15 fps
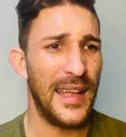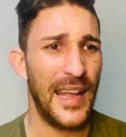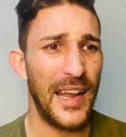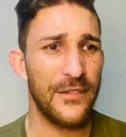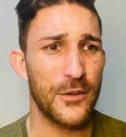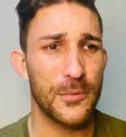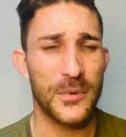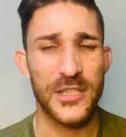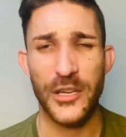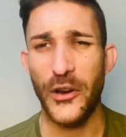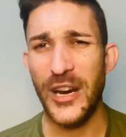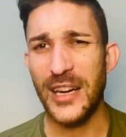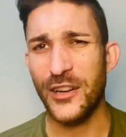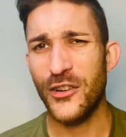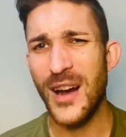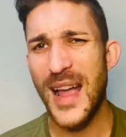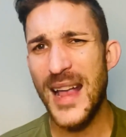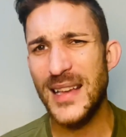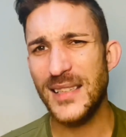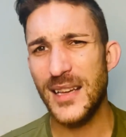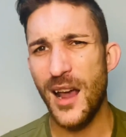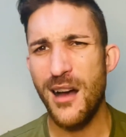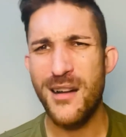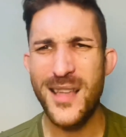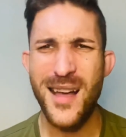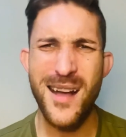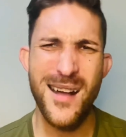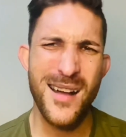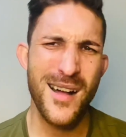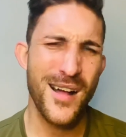It was going crazy. Oh yeah,
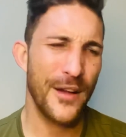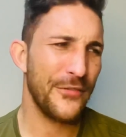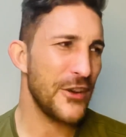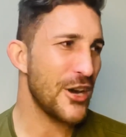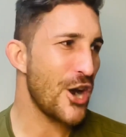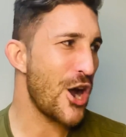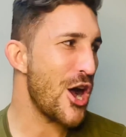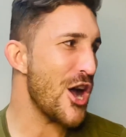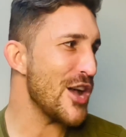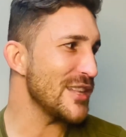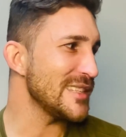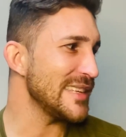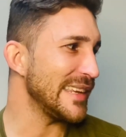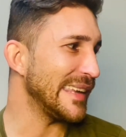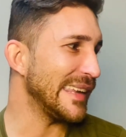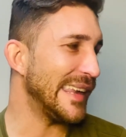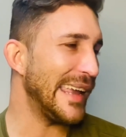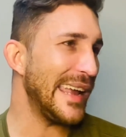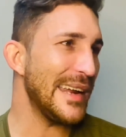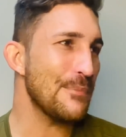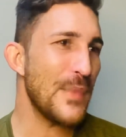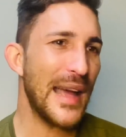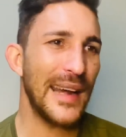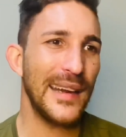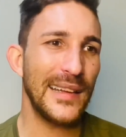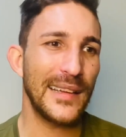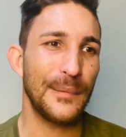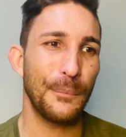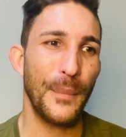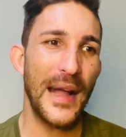Afrikaans again made it
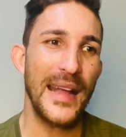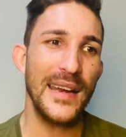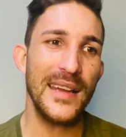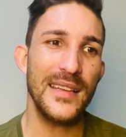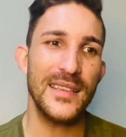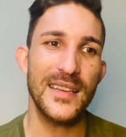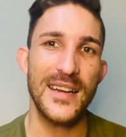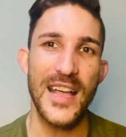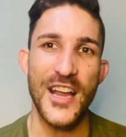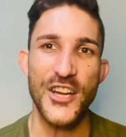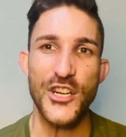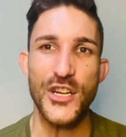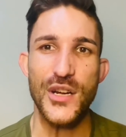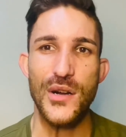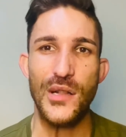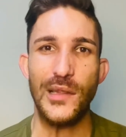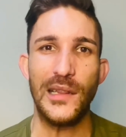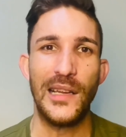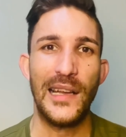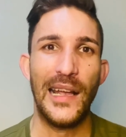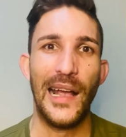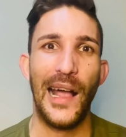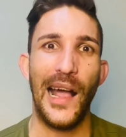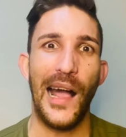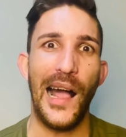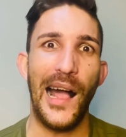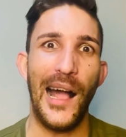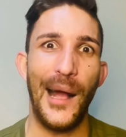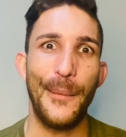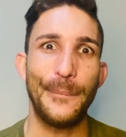made international
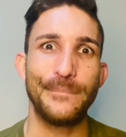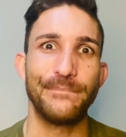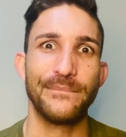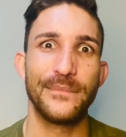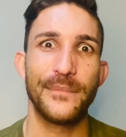um,